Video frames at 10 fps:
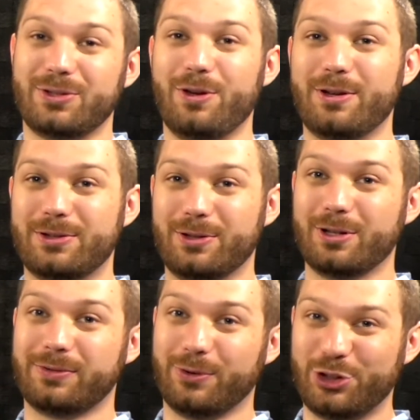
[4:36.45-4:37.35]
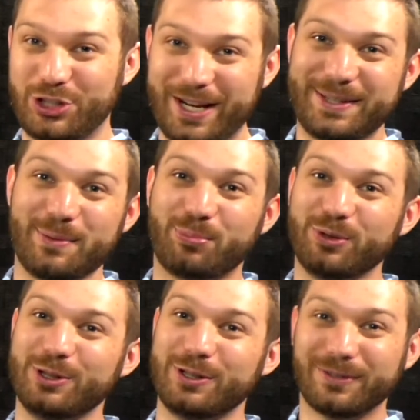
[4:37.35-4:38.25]
so you can search for Jake's
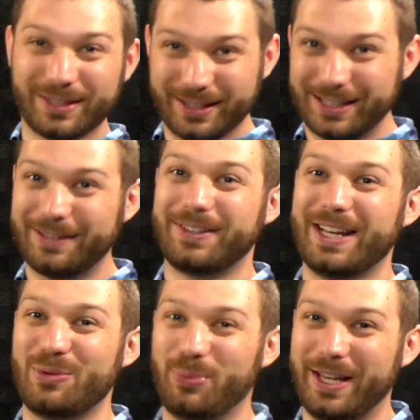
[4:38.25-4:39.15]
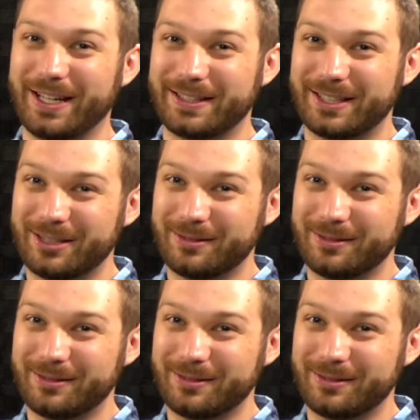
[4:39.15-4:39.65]
approved left-handed picks.